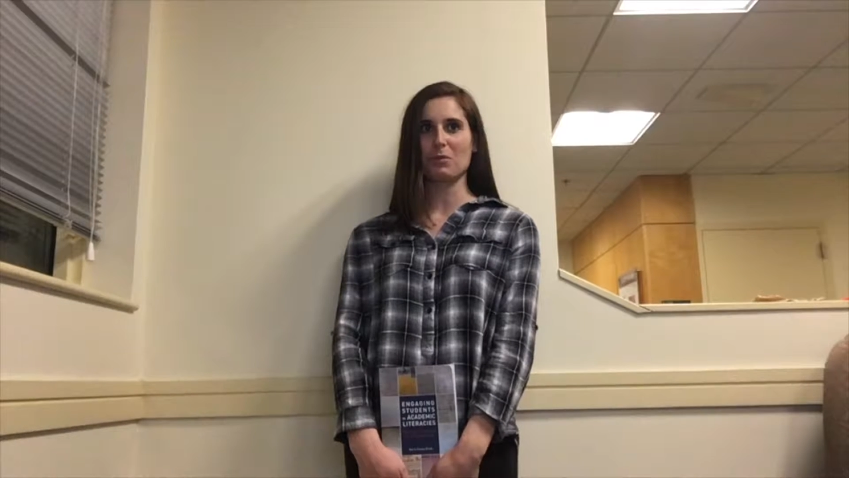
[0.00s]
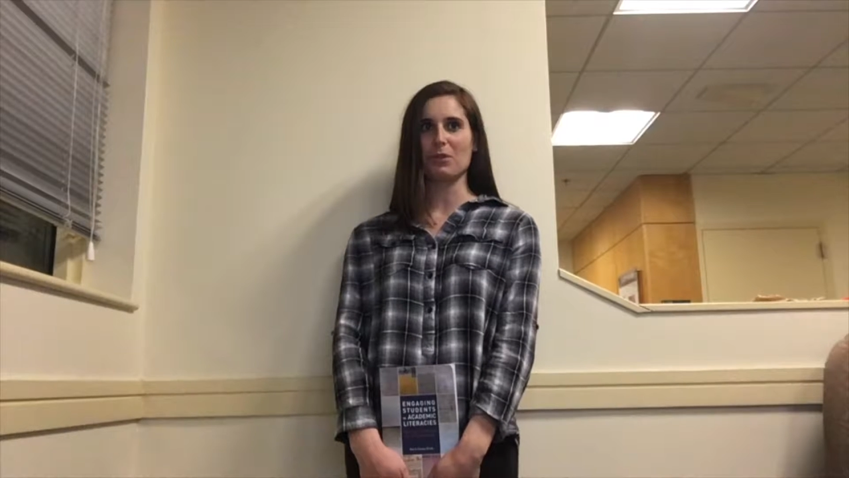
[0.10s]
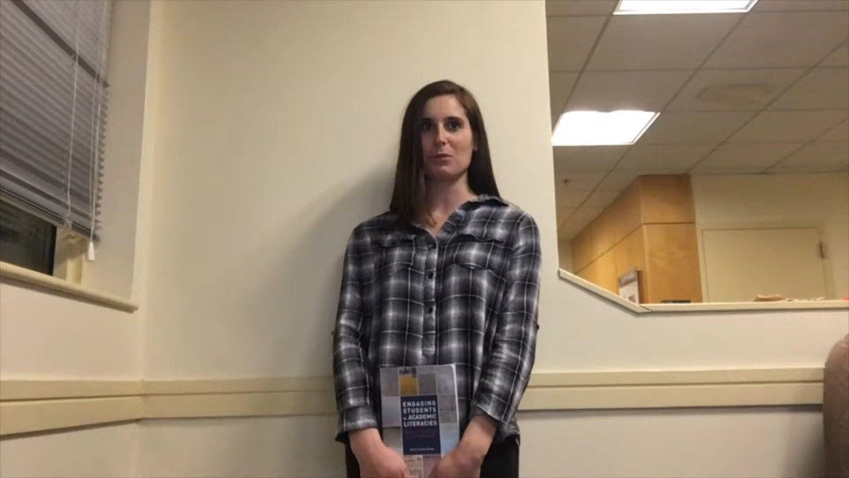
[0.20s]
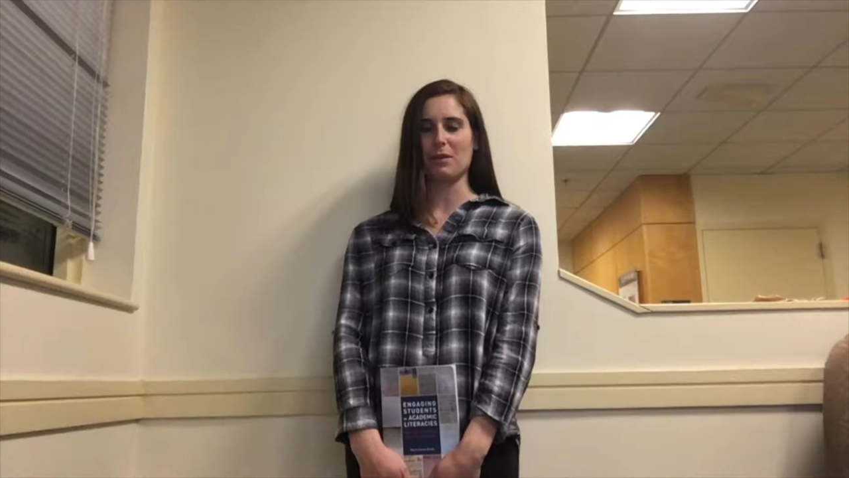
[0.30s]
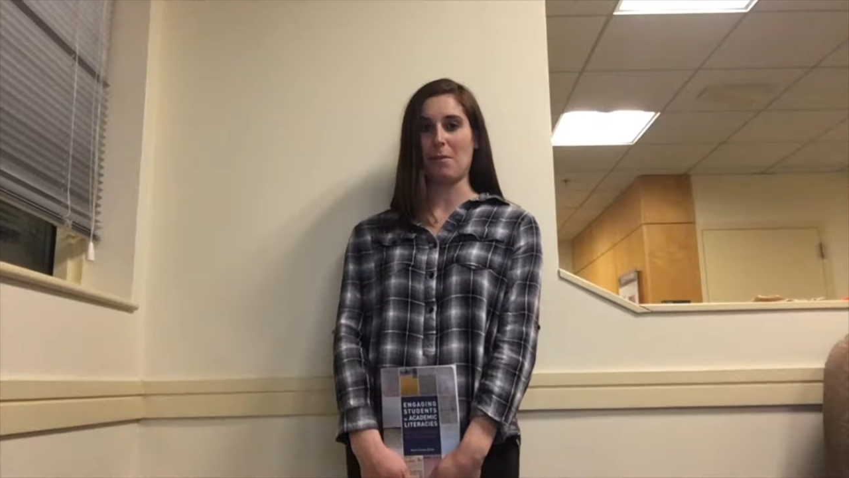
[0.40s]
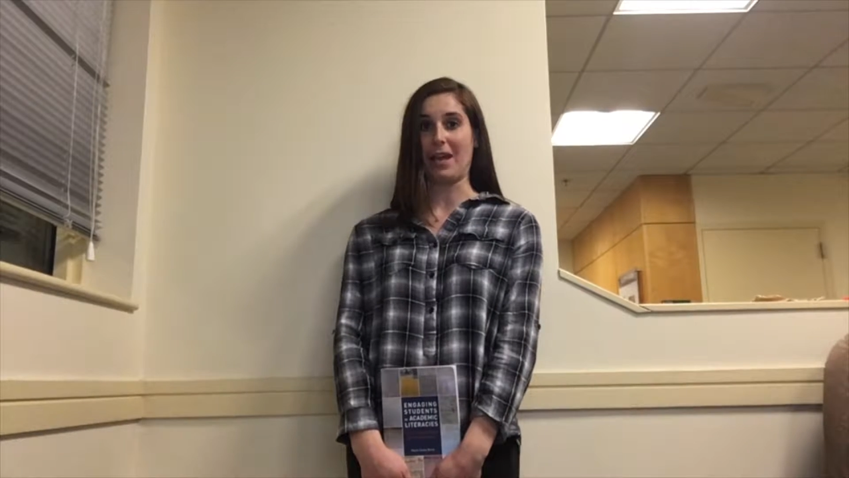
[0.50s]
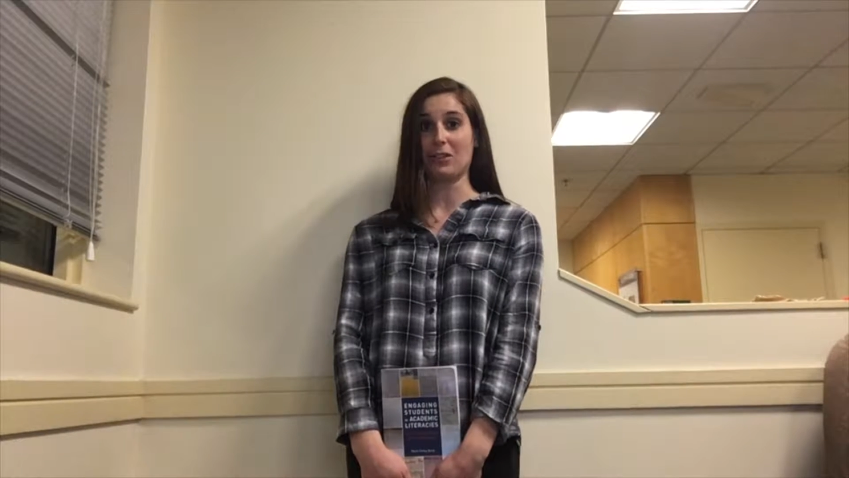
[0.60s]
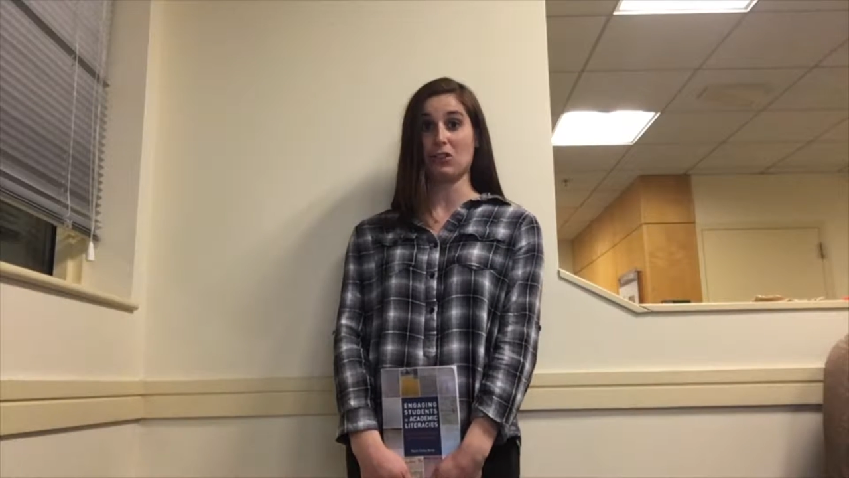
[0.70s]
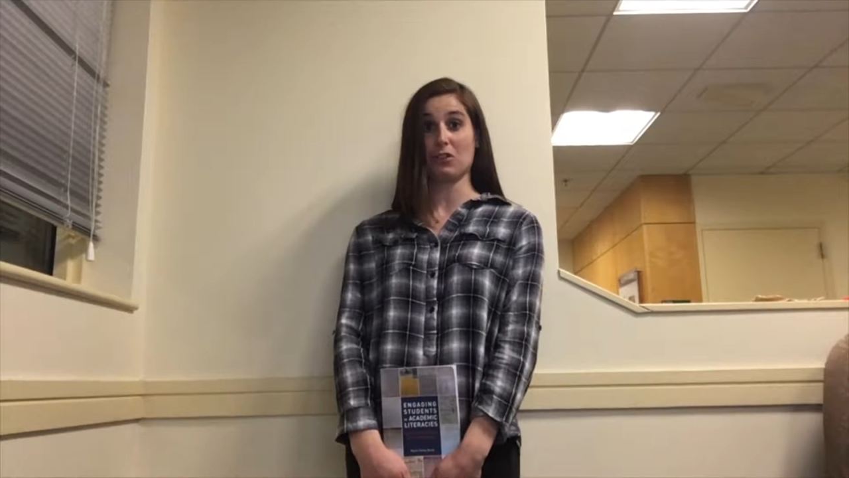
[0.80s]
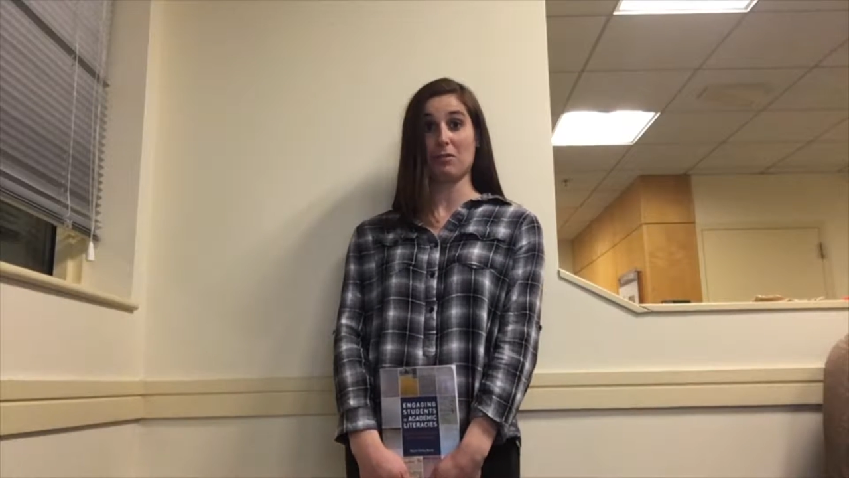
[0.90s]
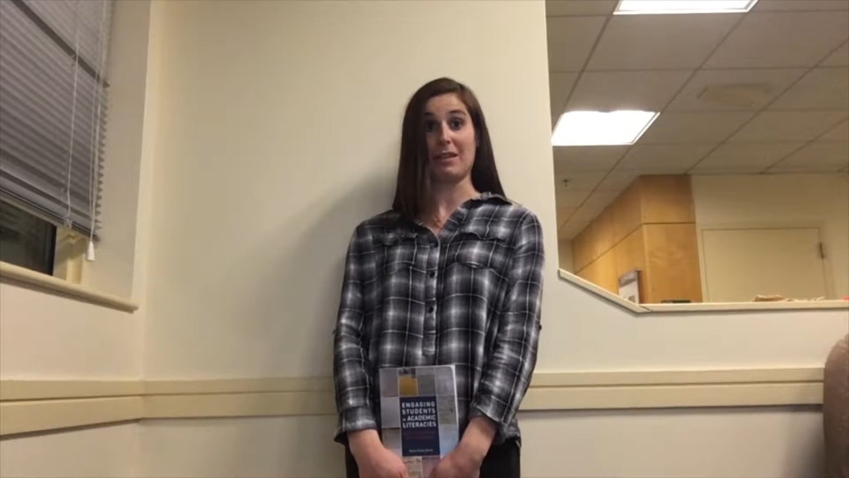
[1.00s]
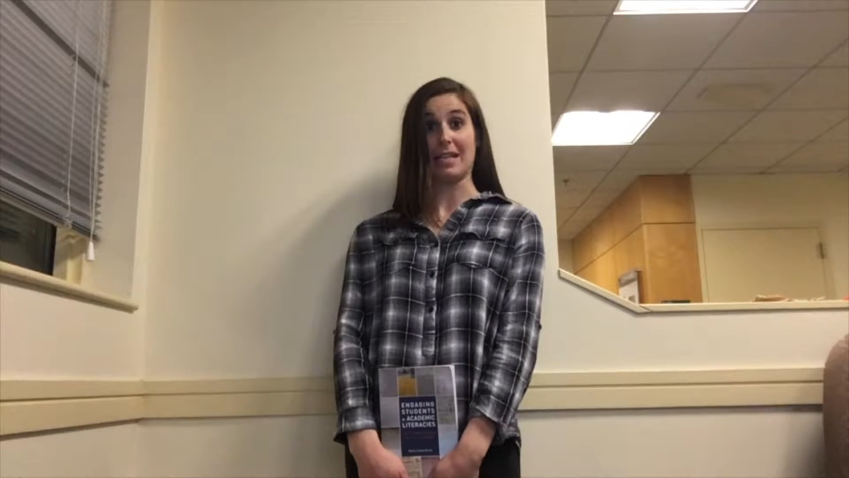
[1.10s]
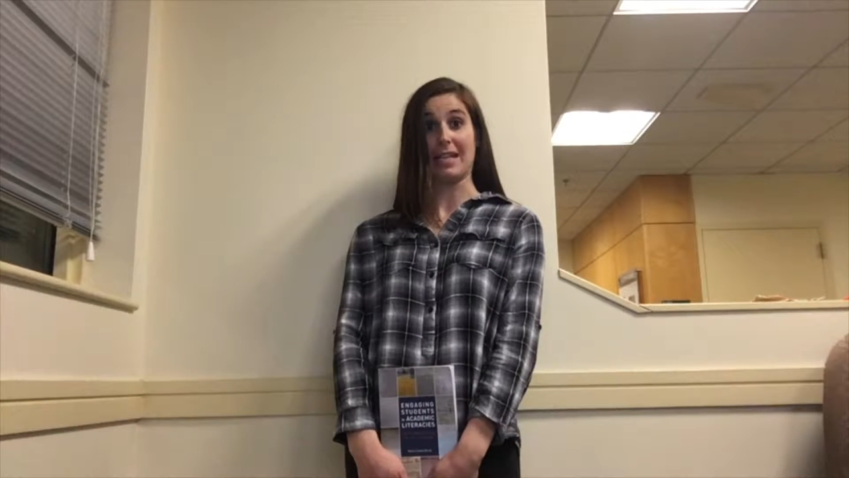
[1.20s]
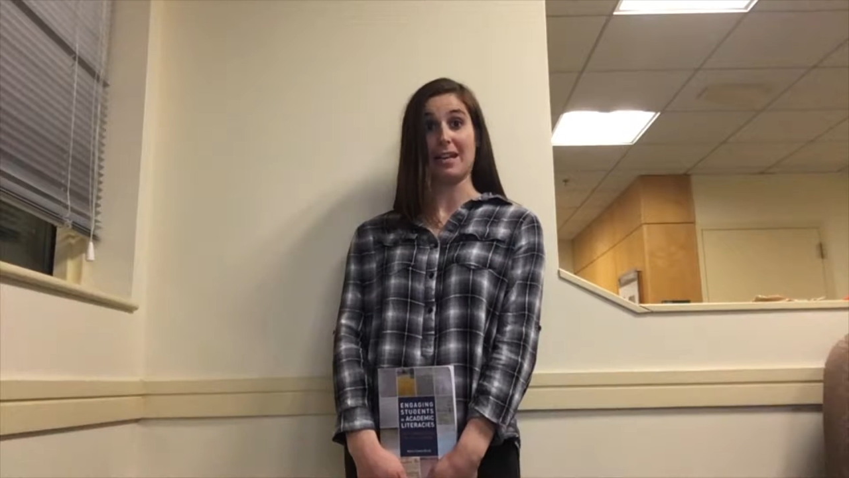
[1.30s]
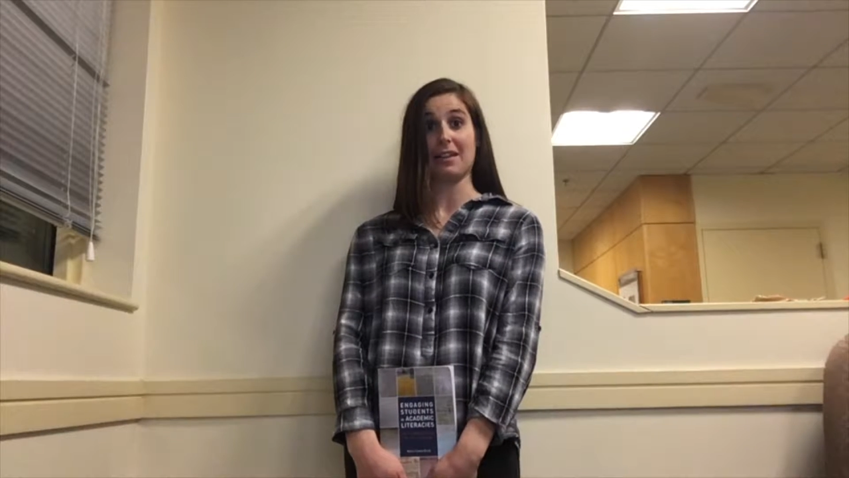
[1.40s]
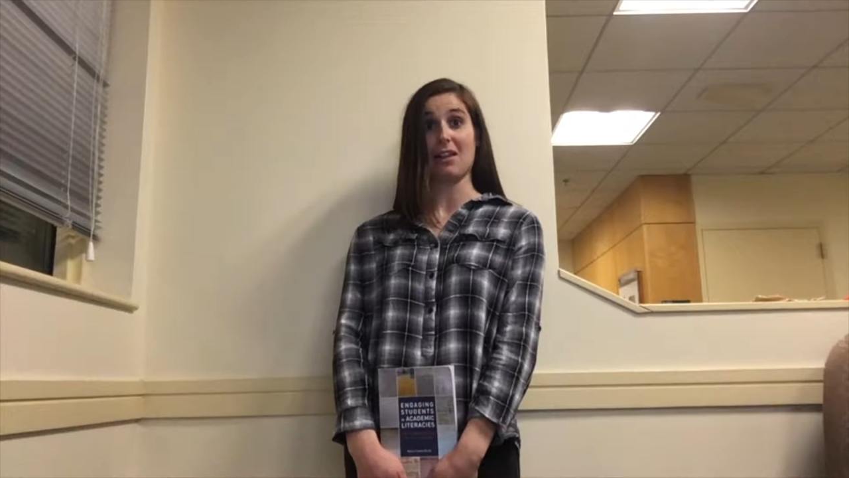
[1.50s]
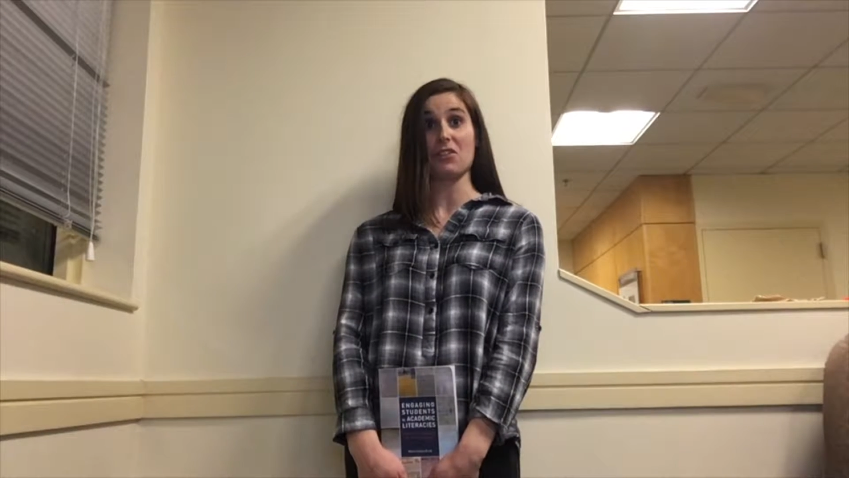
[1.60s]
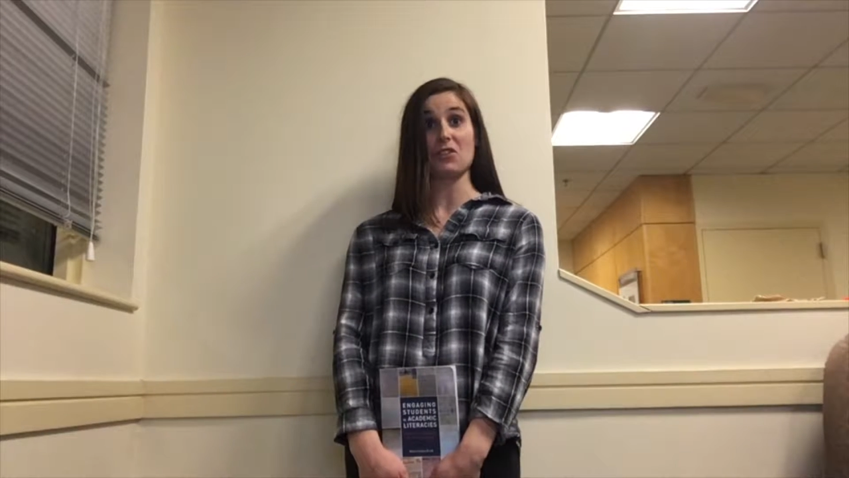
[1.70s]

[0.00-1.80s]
between mainstream and ELL